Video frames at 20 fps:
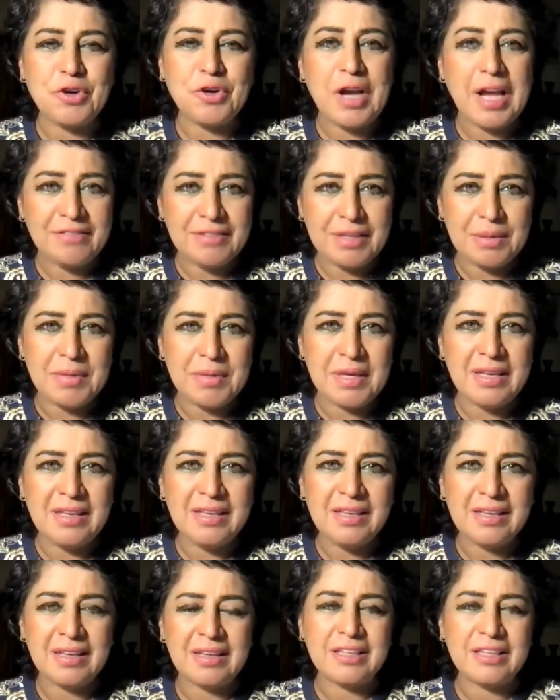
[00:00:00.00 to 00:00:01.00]
for having
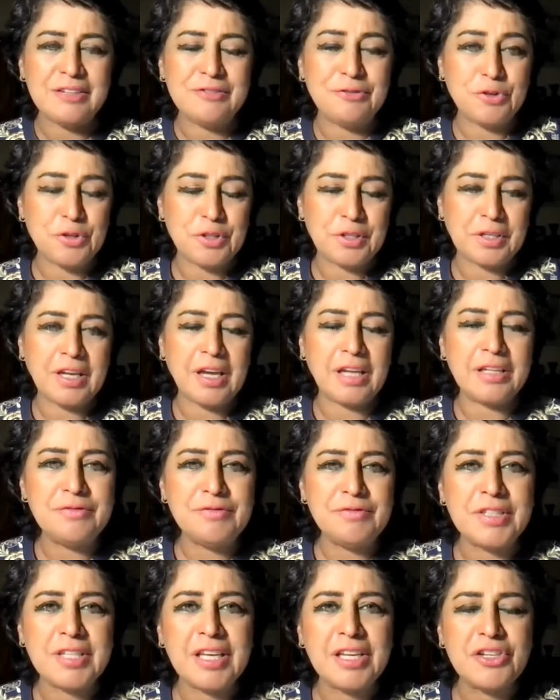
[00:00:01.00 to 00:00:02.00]
me and for the kind
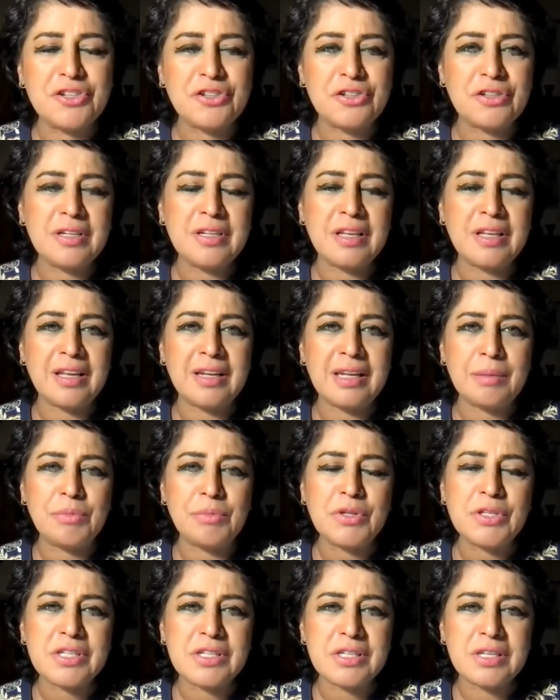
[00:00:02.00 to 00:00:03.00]
invitation. And I
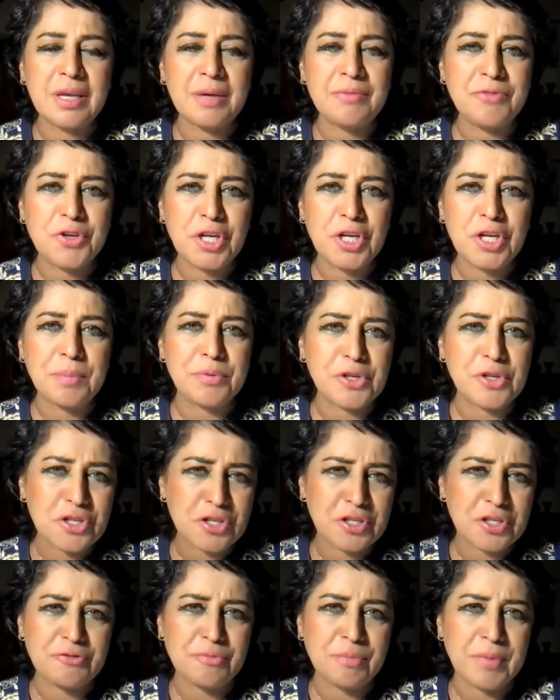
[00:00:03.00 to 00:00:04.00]
must say, I'm very
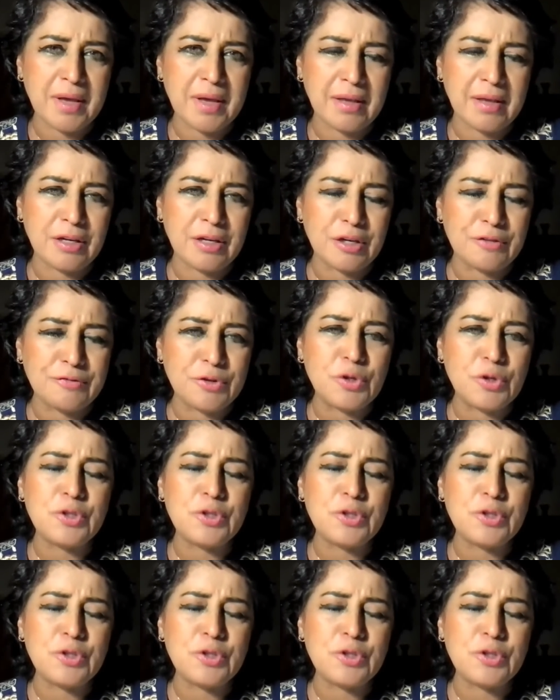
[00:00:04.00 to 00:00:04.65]
appreciative, Maya, of